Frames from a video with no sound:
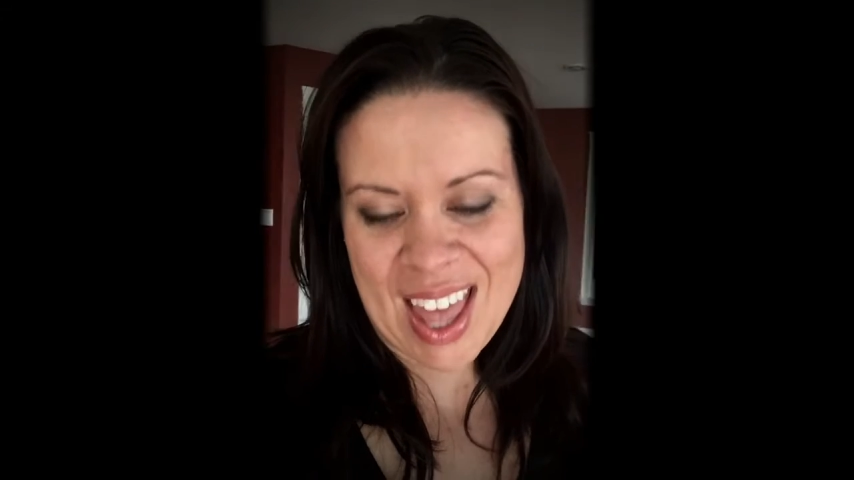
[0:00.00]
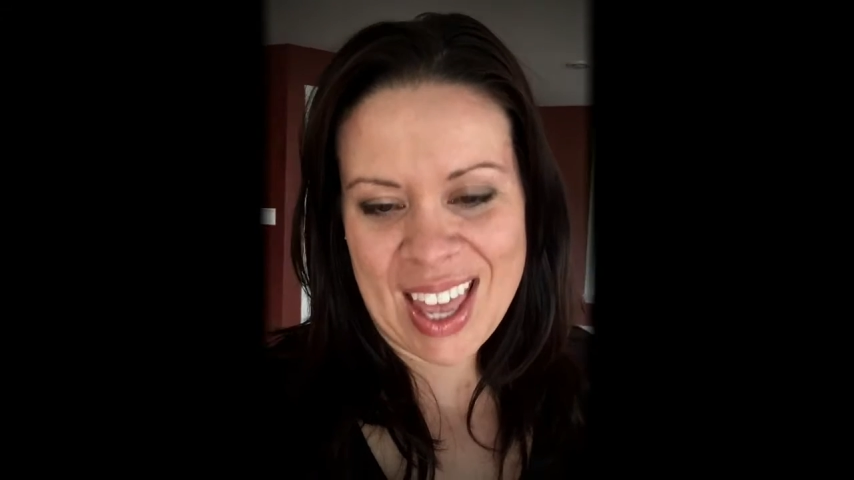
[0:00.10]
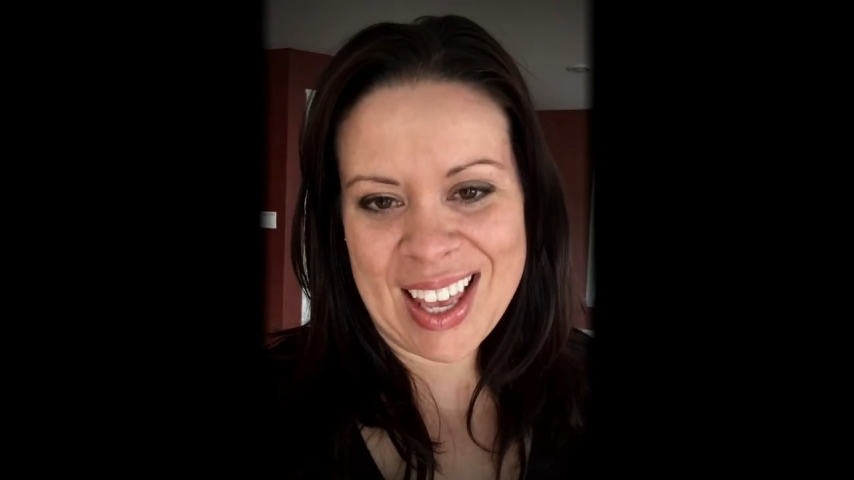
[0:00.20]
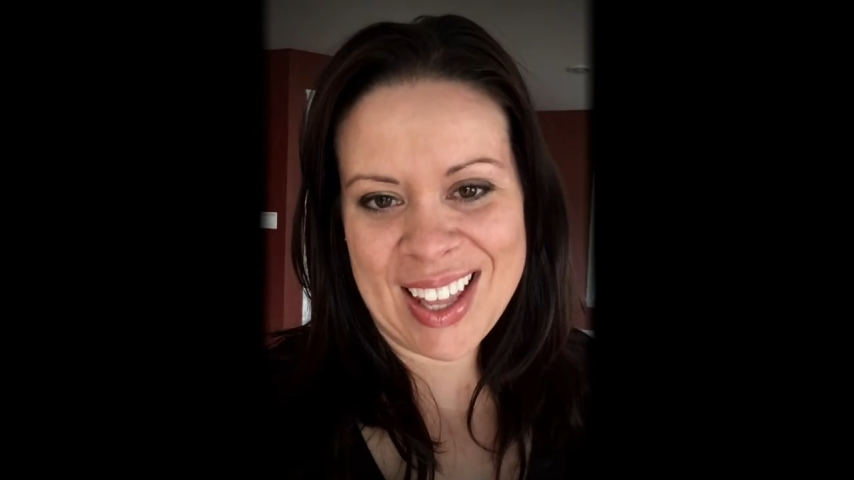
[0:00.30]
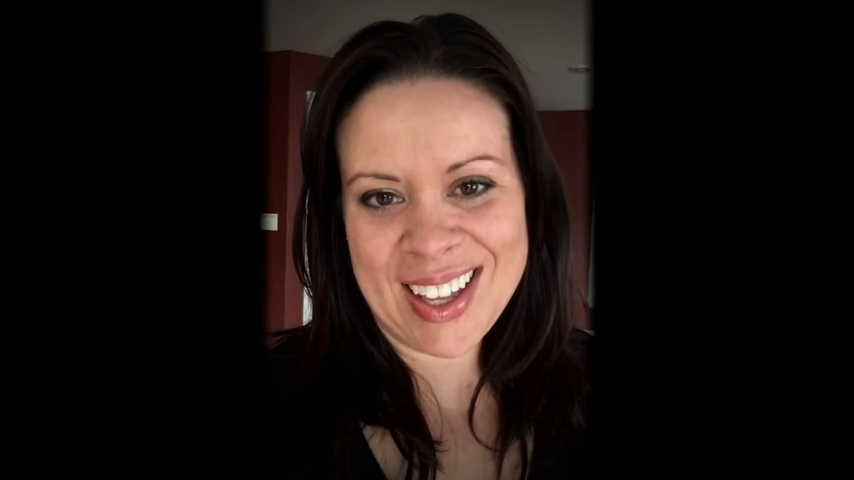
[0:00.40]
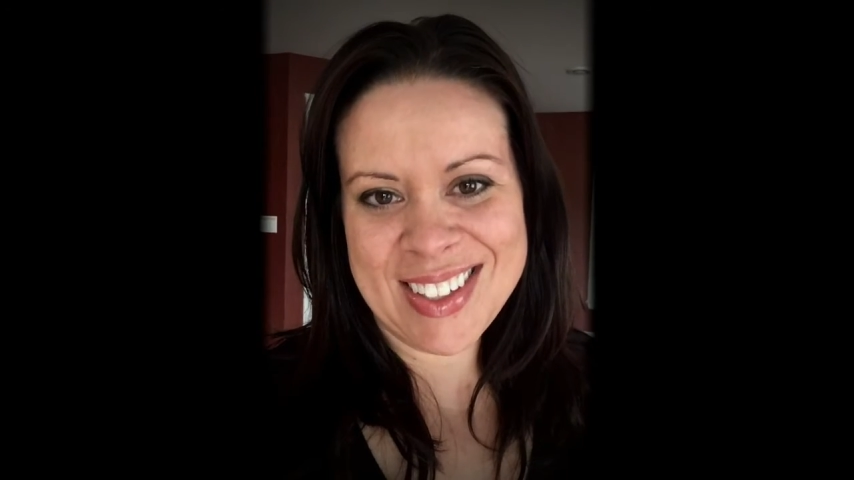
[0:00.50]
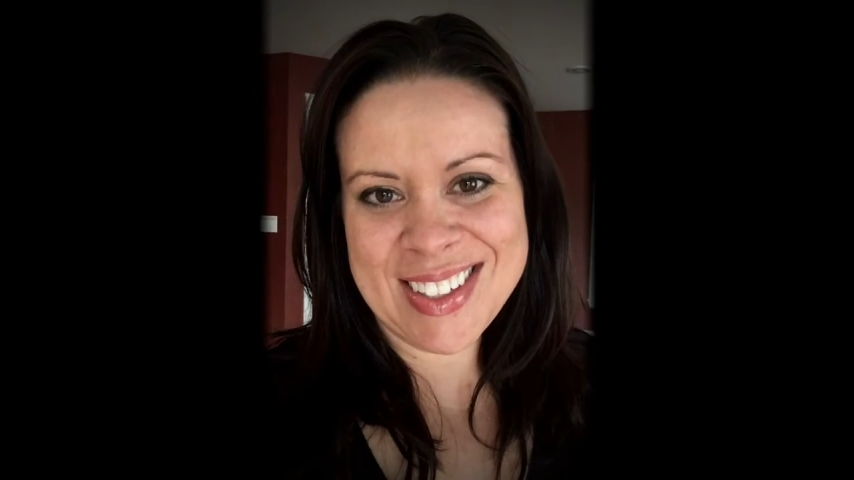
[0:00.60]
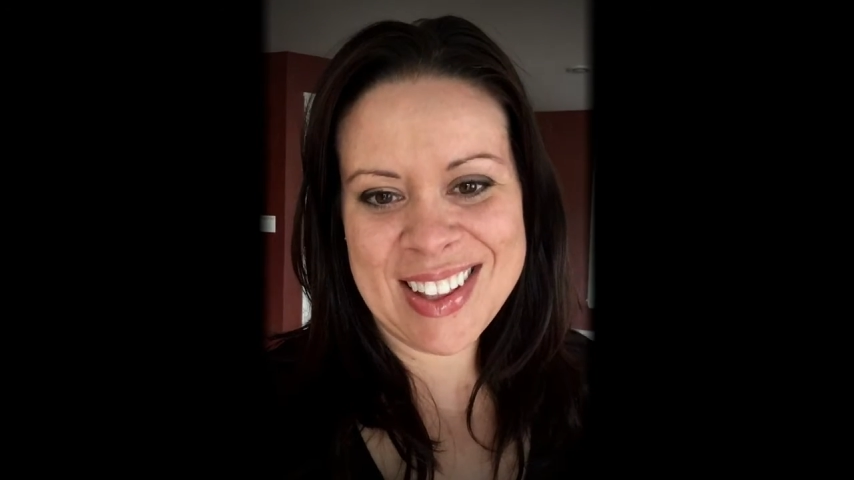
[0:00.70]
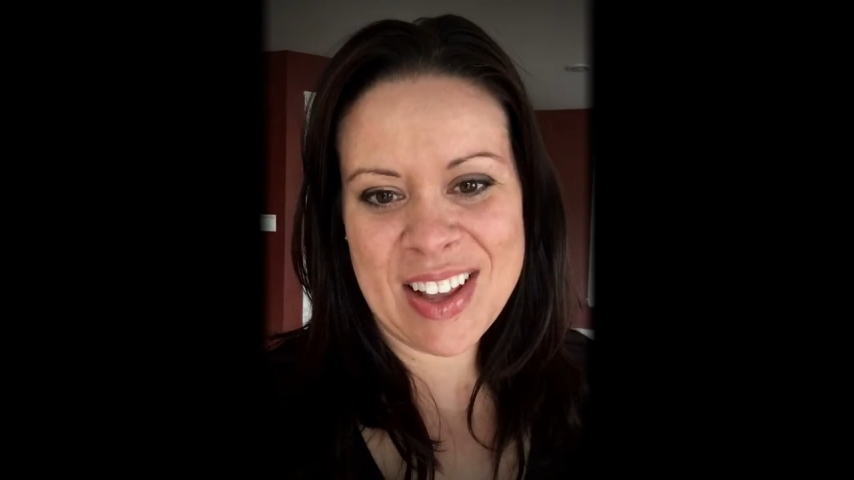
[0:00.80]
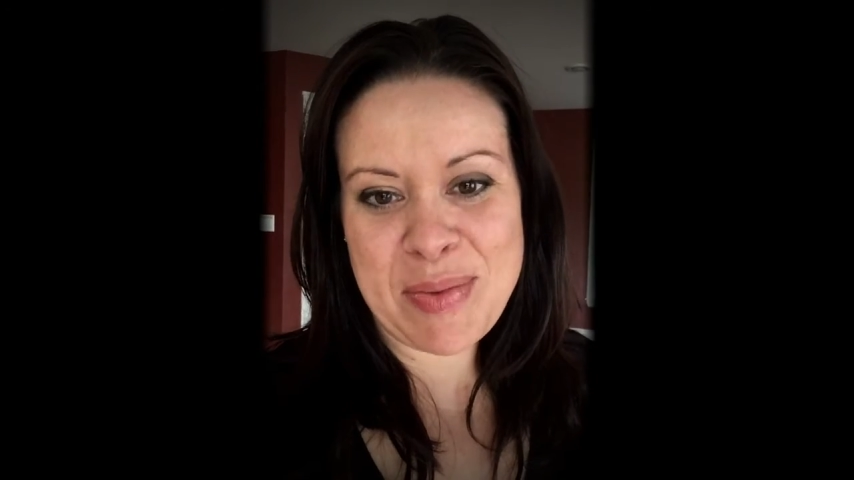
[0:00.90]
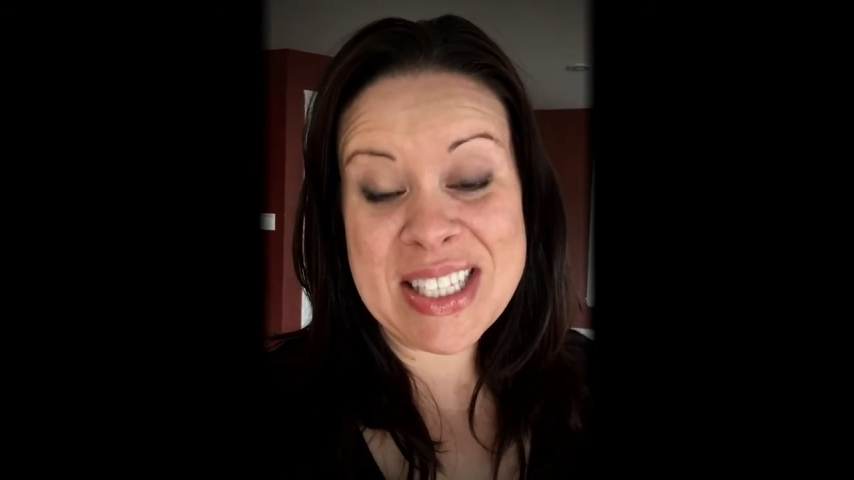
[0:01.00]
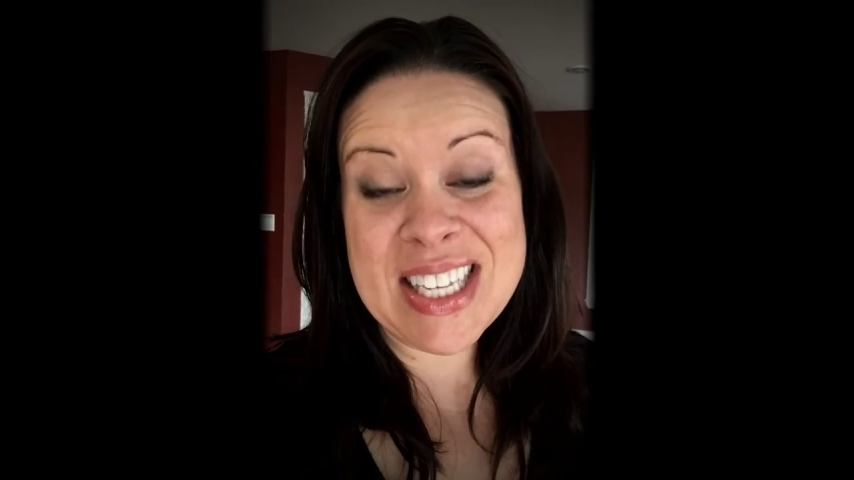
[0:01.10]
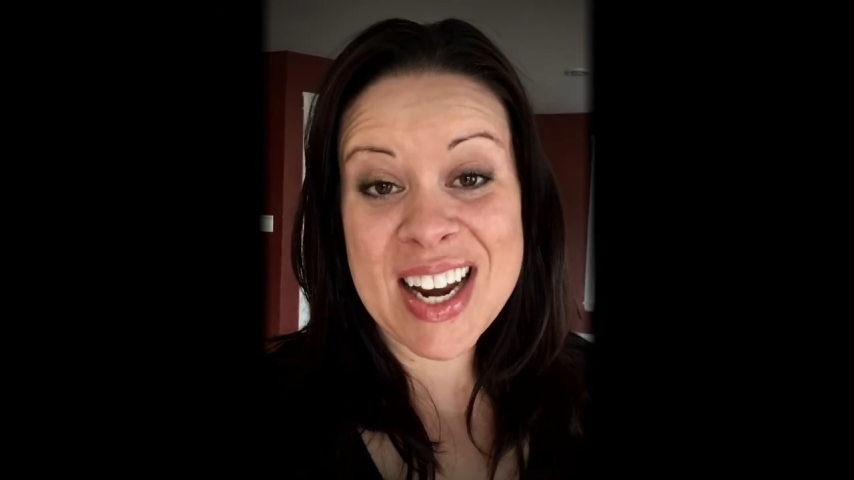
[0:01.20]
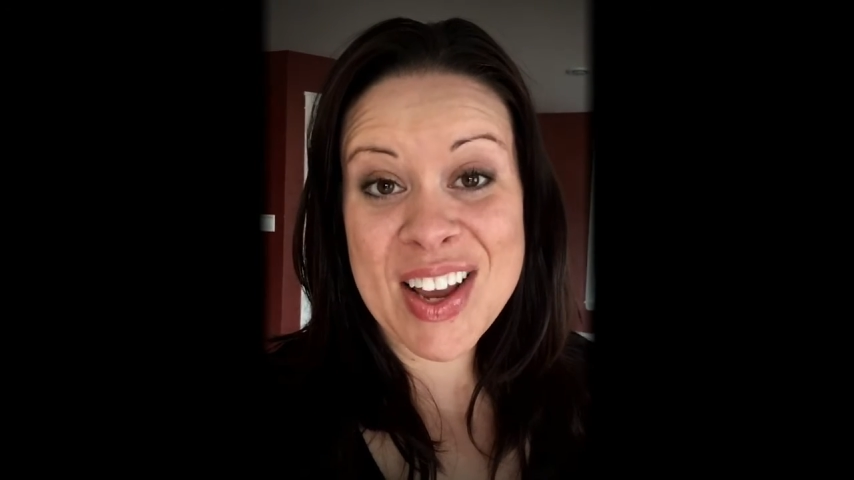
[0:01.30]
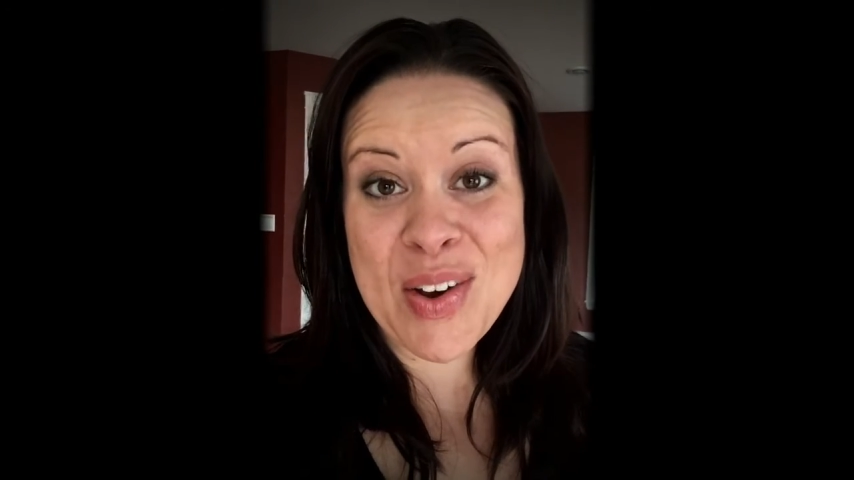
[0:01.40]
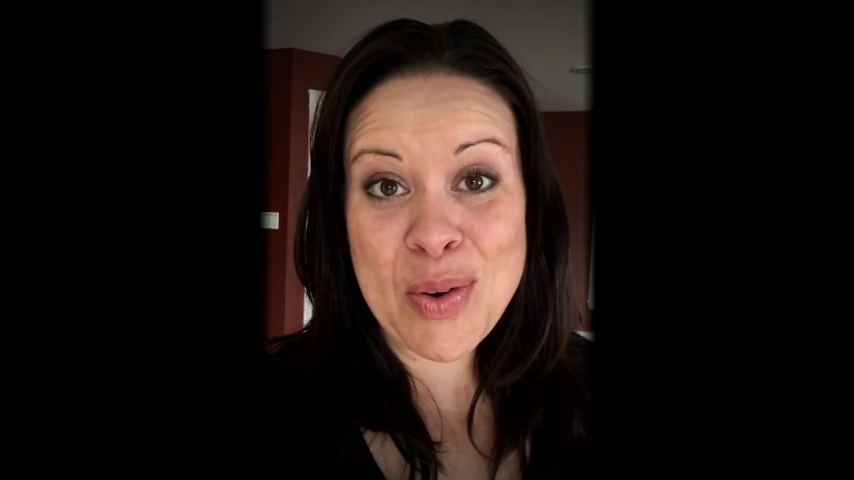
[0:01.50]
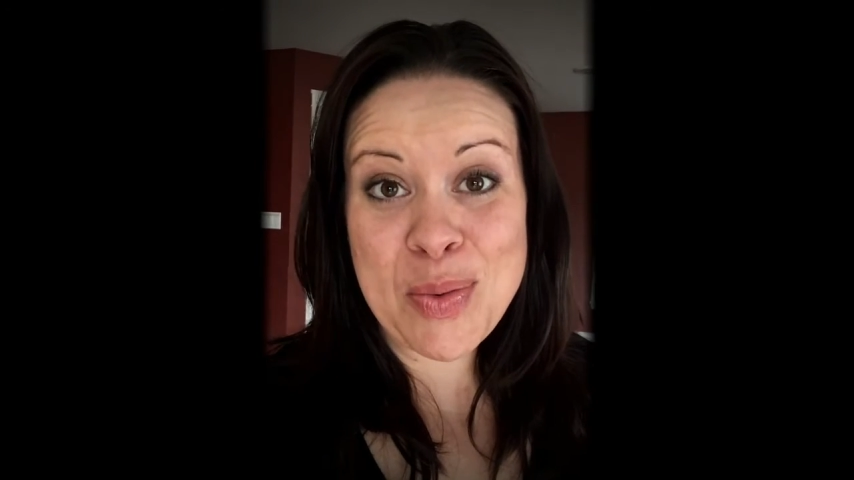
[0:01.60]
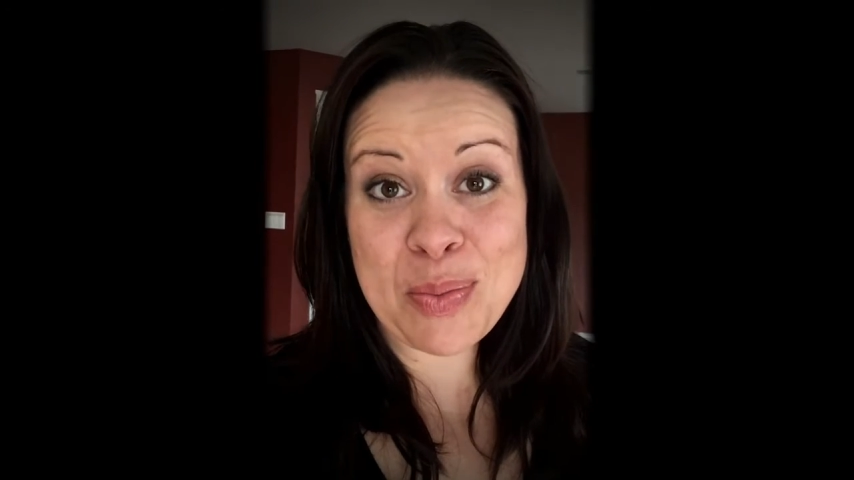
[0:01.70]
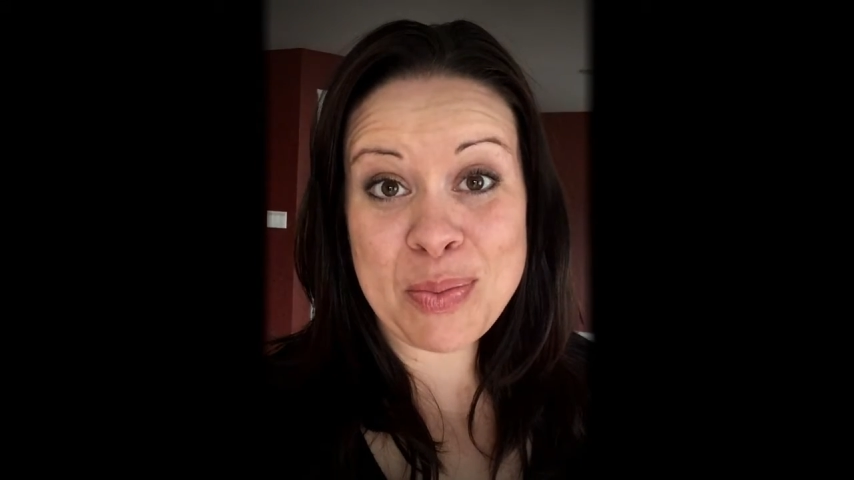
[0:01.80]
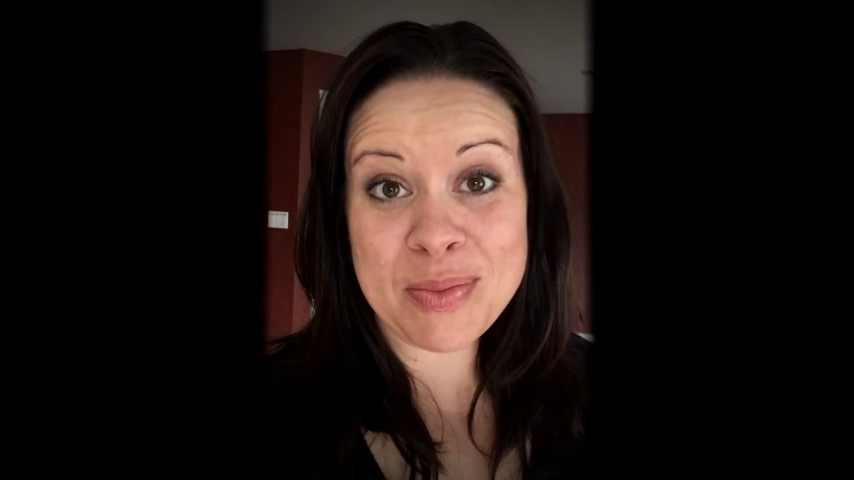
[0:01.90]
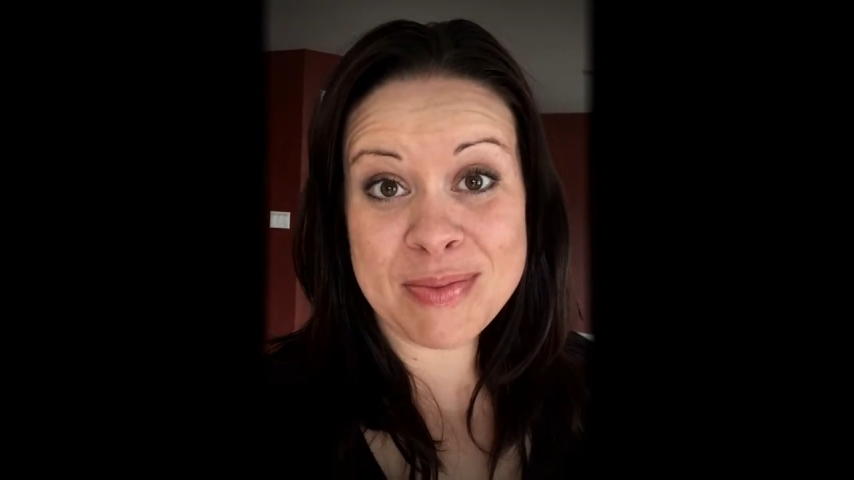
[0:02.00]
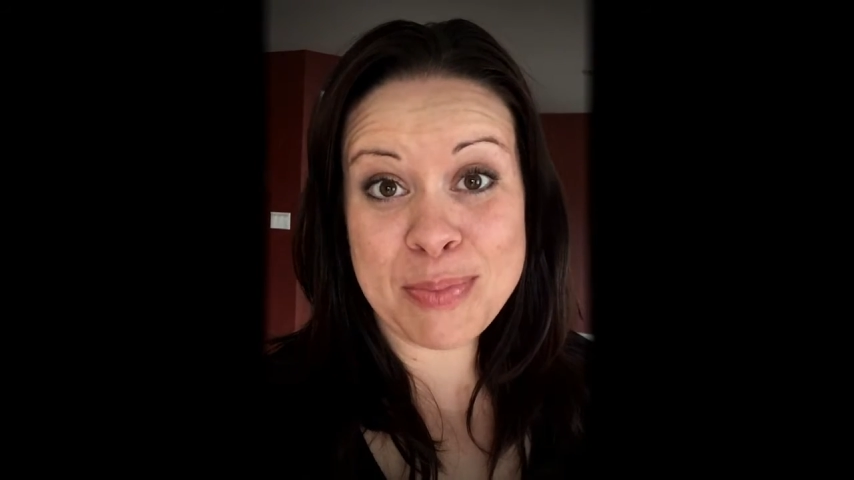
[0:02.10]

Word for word: And they've been sending home